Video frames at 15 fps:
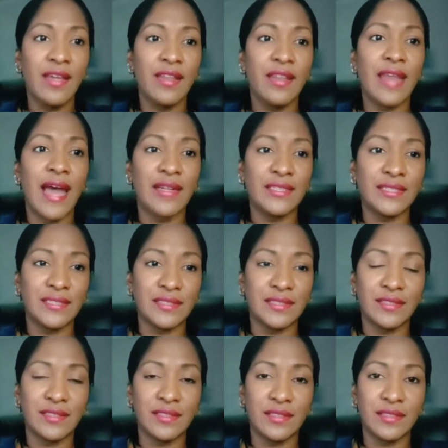that
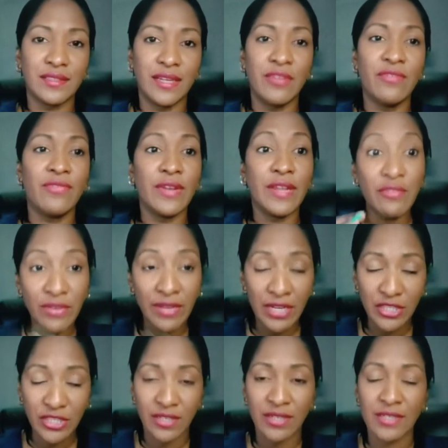
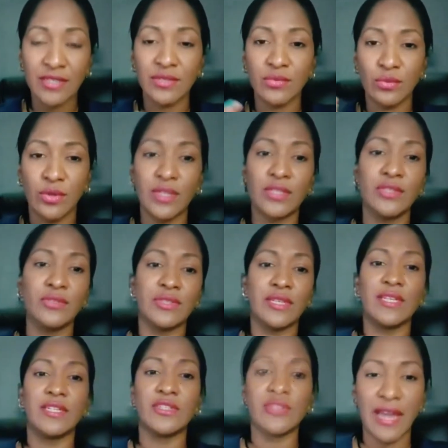inflation is what
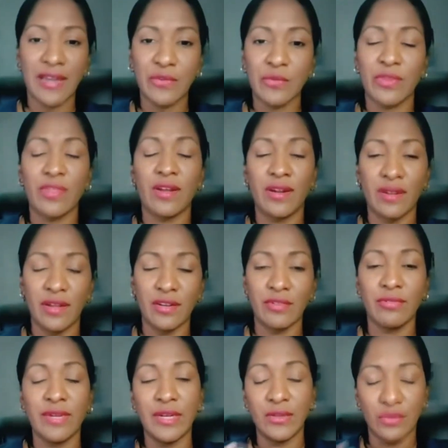usually drives whether or not the rate.